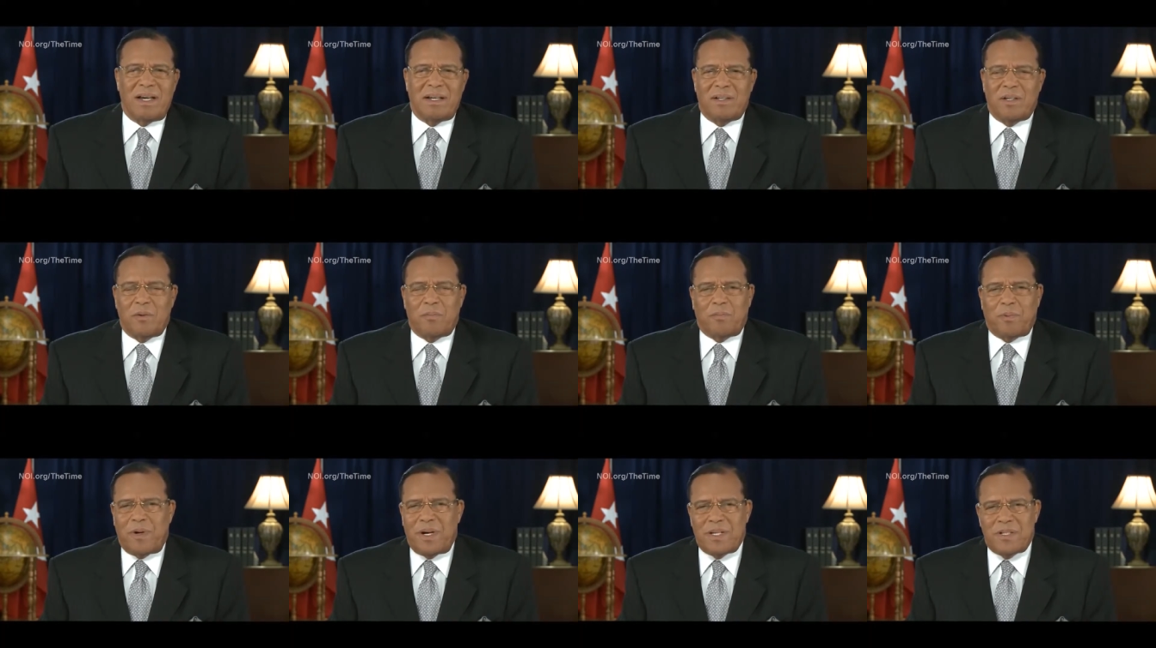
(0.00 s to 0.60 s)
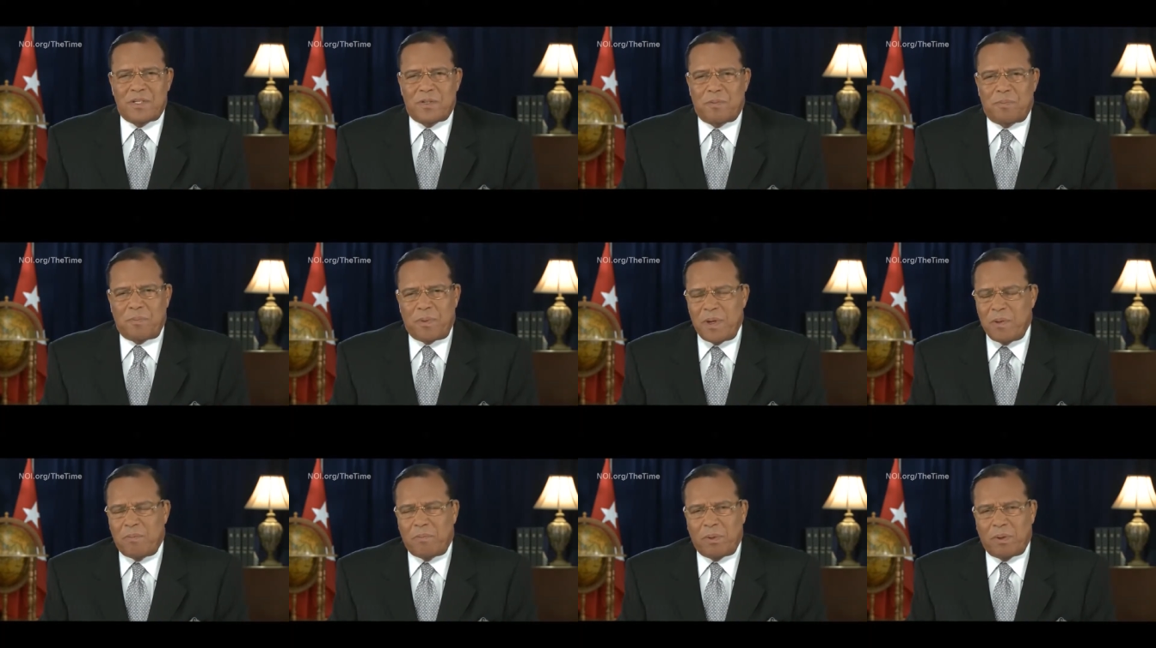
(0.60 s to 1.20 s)
and
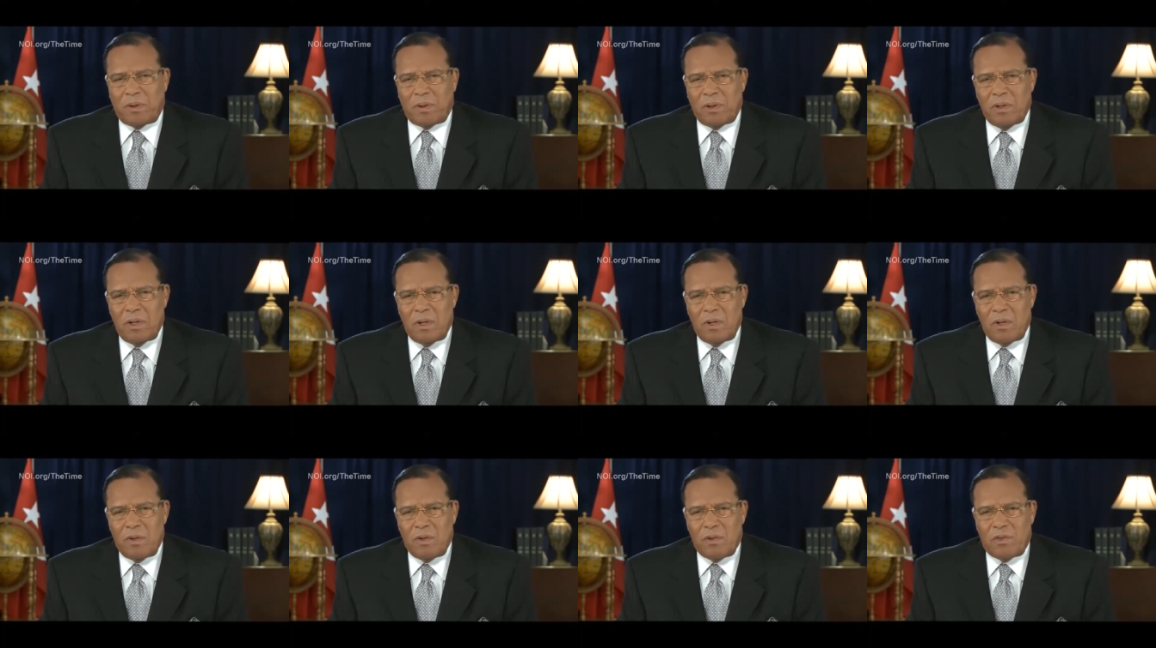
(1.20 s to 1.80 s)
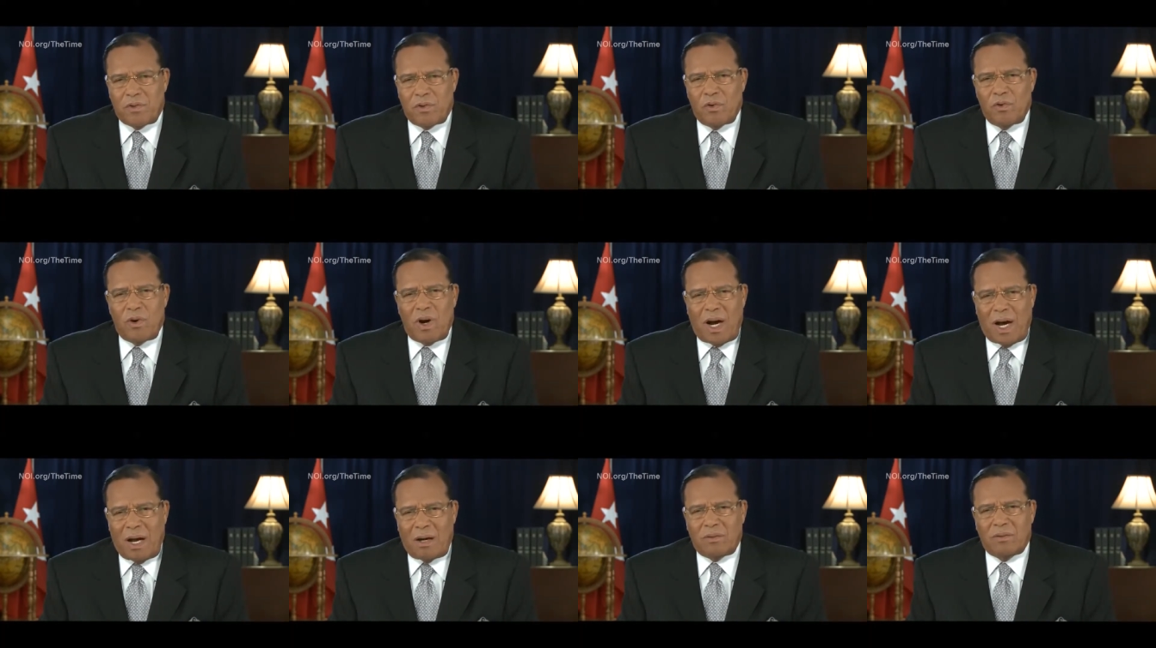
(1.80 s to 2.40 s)
oppressed people
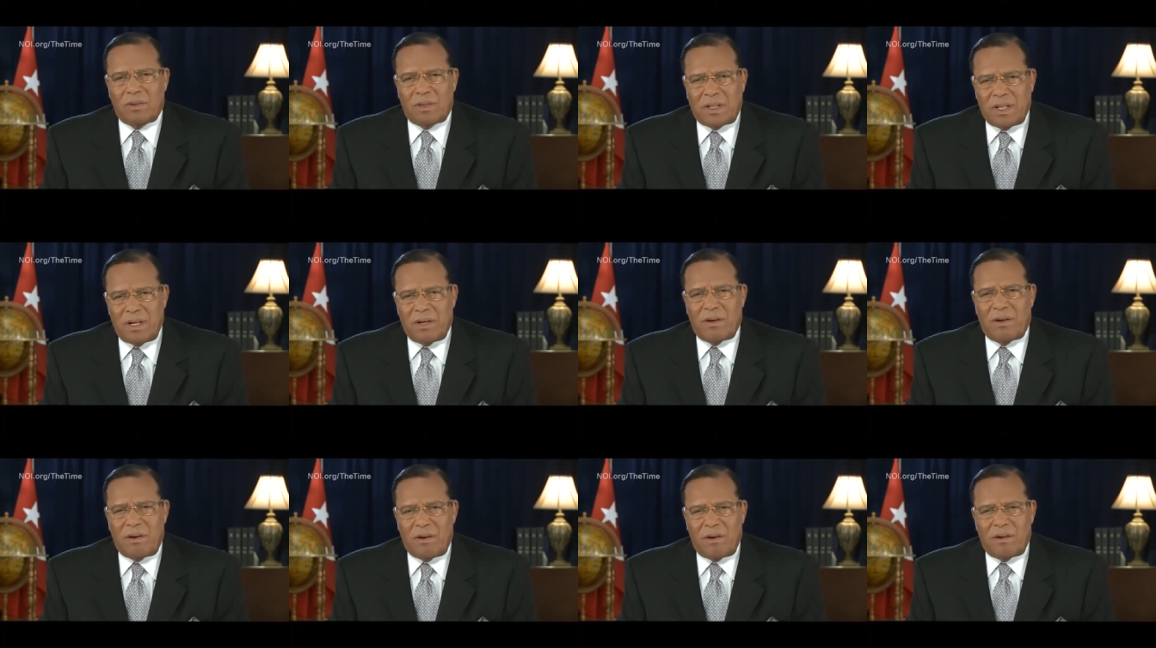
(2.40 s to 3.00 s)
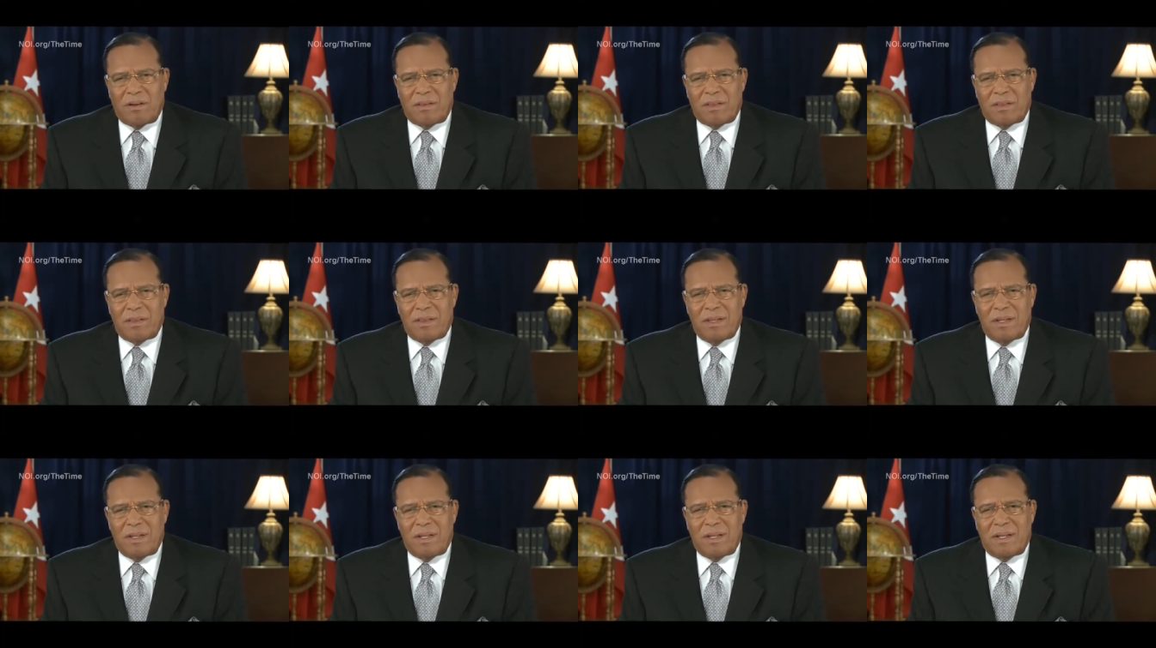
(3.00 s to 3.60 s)
throughout the
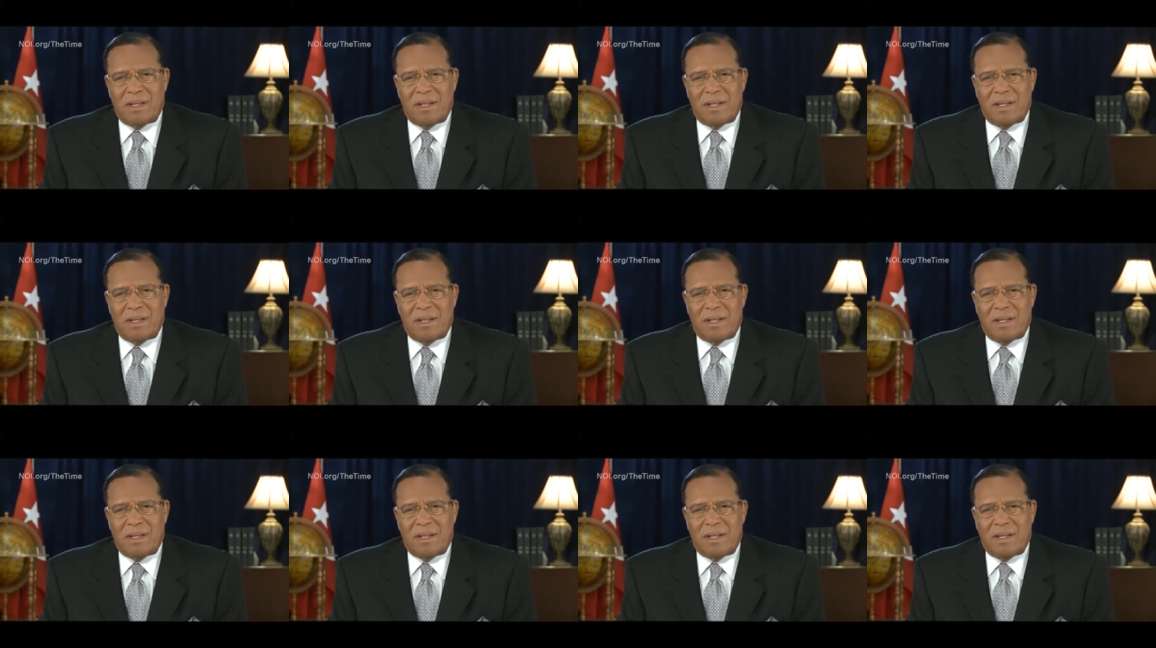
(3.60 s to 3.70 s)
earth,